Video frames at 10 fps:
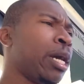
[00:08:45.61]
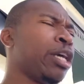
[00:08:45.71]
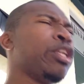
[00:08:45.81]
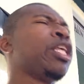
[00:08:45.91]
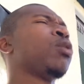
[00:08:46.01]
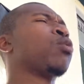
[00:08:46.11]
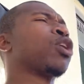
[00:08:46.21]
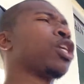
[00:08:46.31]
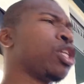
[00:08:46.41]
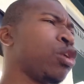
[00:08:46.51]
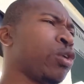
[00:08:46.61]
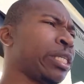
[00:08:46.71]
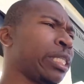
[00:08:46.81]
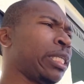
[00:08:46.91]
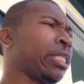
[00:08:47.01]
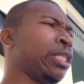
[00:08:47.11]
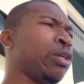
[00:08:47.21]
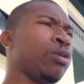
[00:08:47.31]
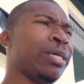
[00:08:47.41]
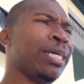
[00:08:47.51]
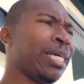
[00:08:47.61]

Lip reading: Oh, you need a word of the Lord to, you know,